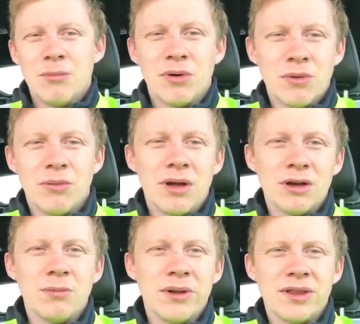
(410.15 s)
But a
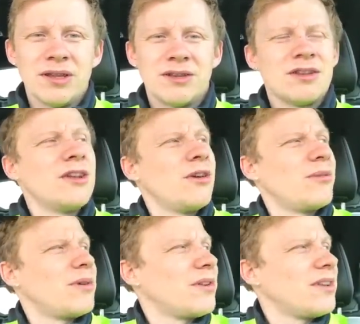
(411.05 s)
couple of things to note
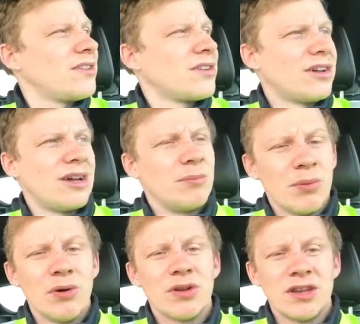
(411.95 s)
about this car: I
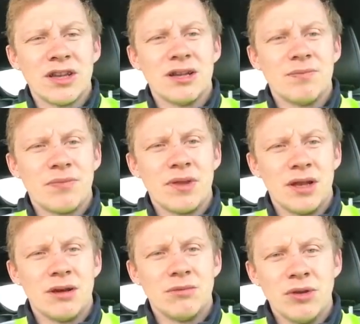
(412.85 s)
bought it
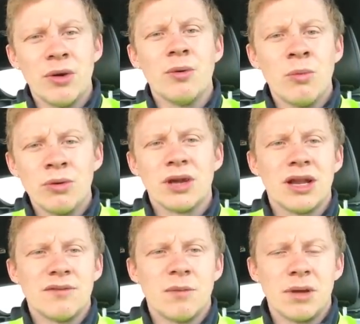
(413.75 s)
knowing we were going
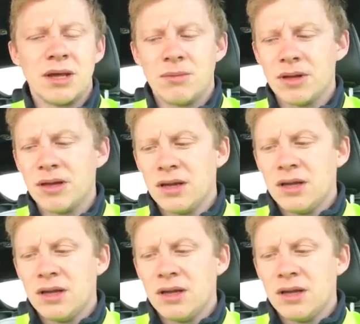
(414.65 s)
to have a baby.